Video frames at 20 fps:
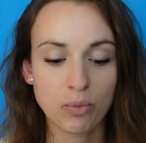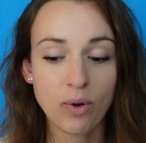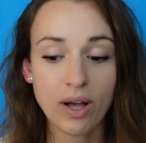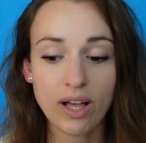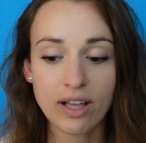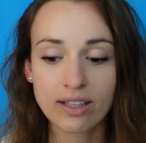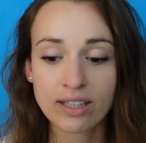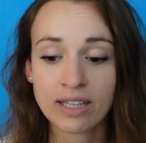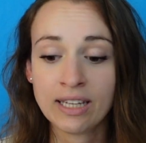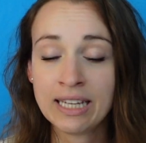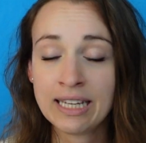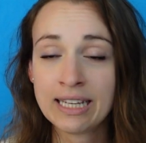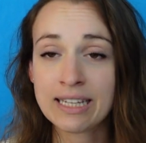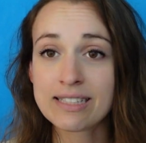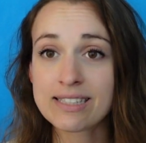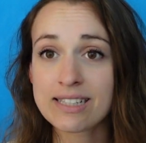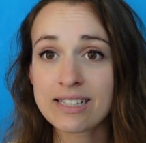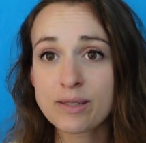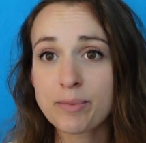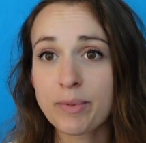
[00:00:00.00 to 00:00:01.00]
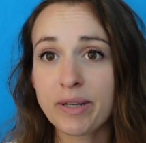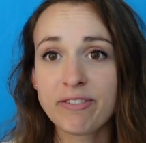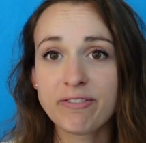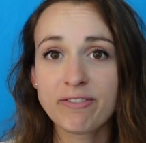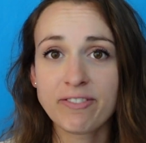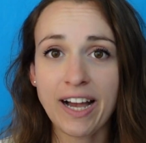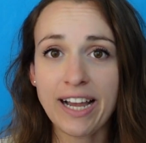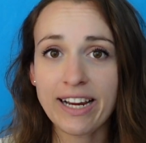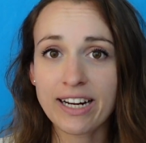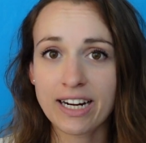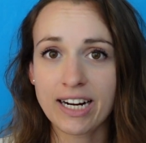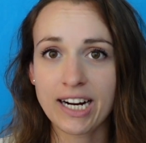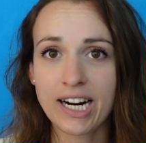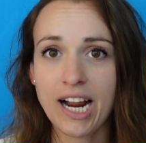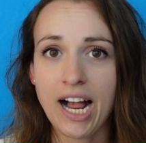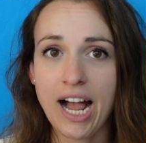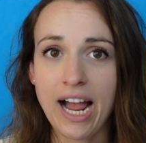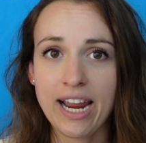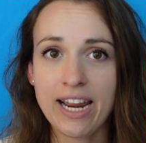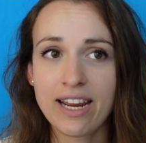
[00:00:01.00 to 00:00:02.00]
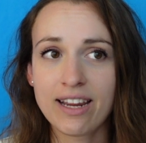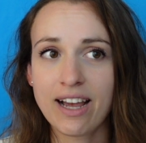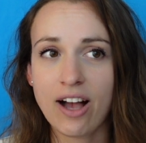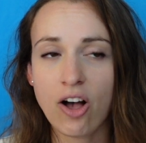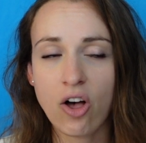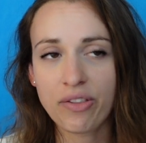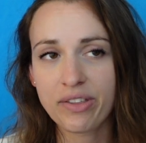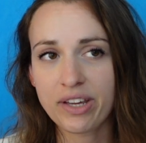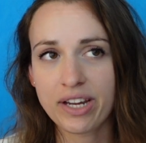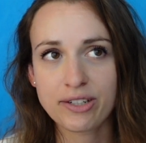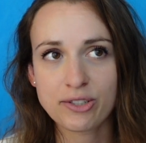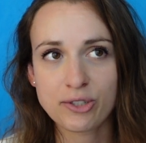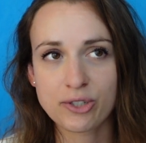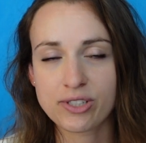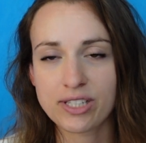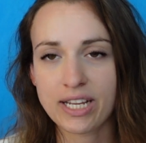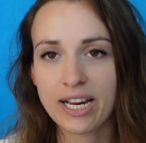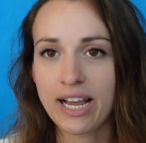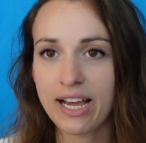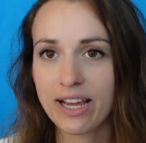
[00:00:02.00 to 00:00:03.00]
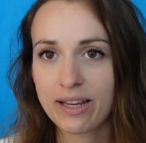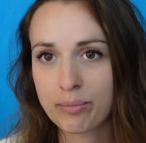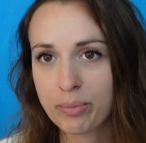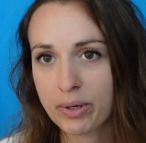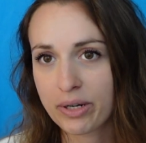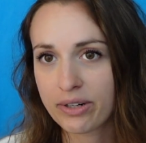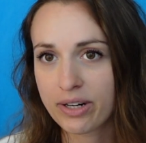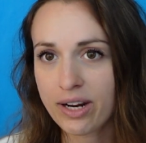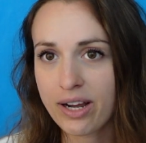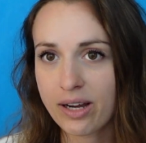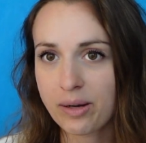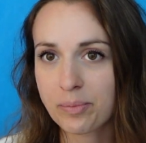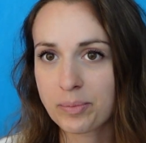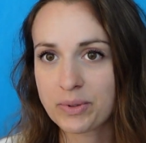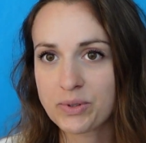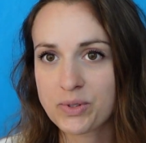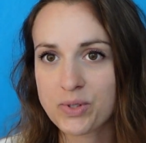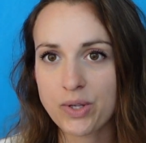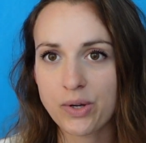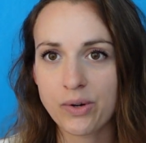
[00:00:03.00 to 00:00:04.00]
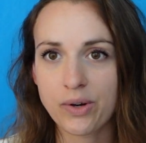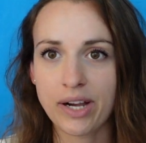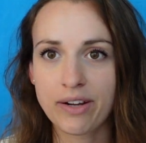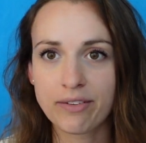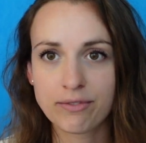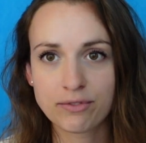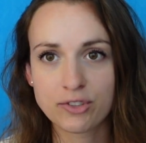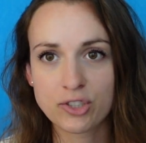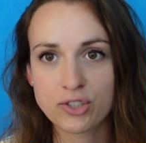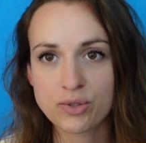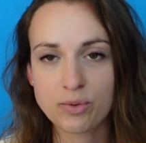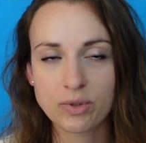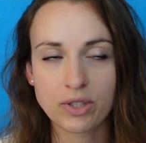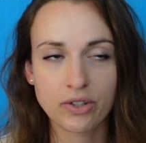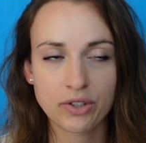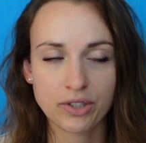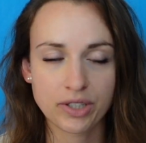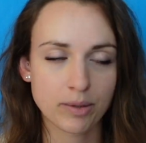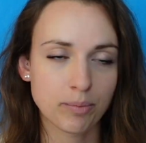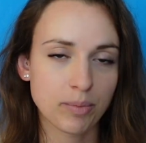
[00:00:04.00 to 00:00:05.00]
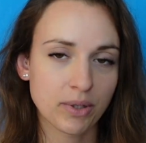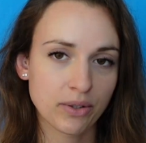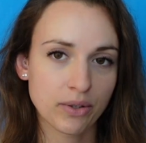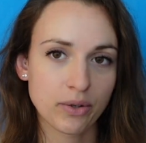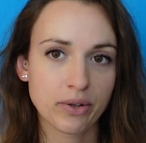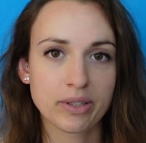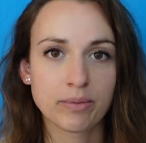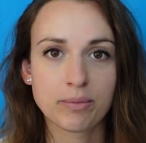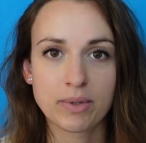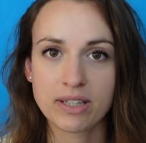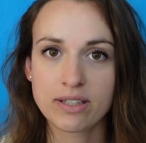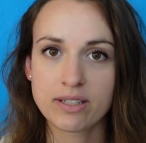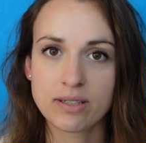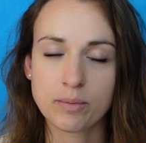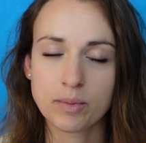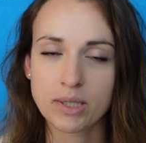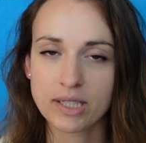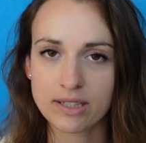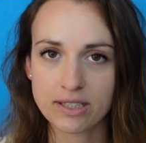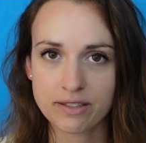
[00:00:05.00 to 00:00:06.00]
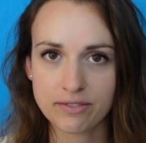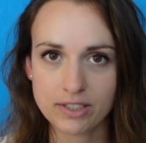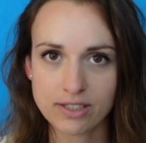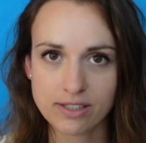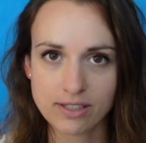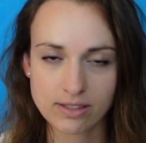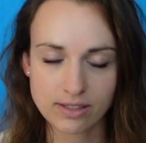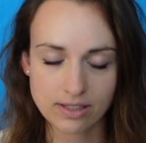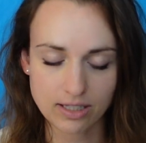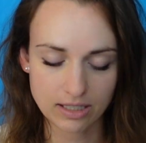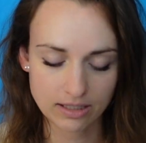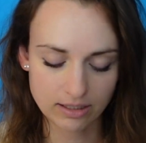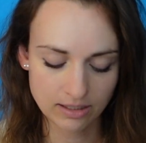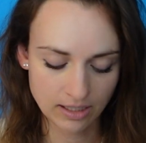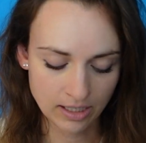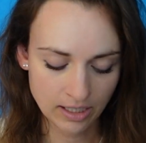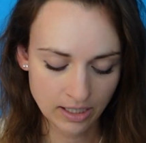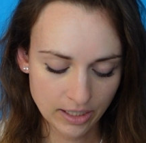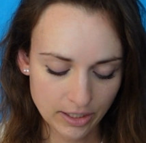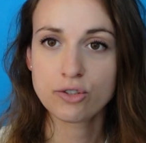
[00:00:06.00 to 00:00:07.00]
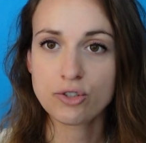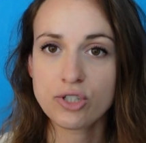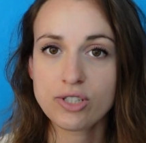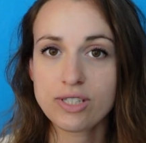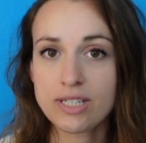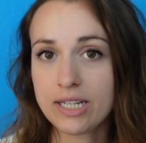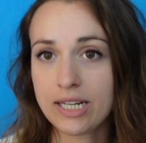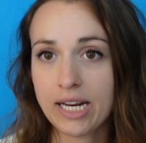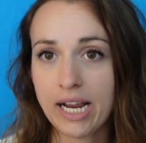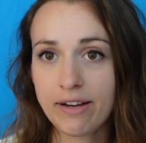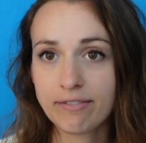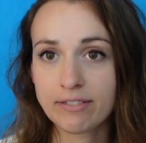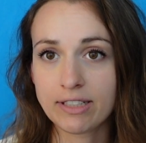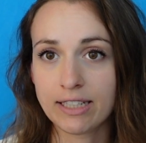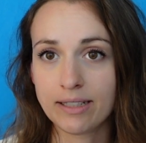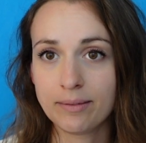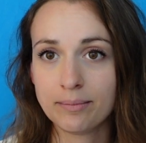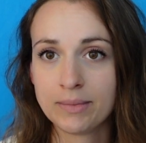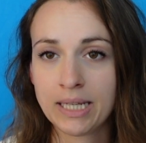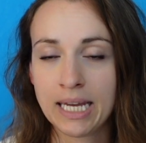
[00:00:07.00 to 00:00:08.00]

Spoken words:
Well, since my fire, all the extras I had burned up, and so I've just literally been going month to month ever since then. Just didn't have any.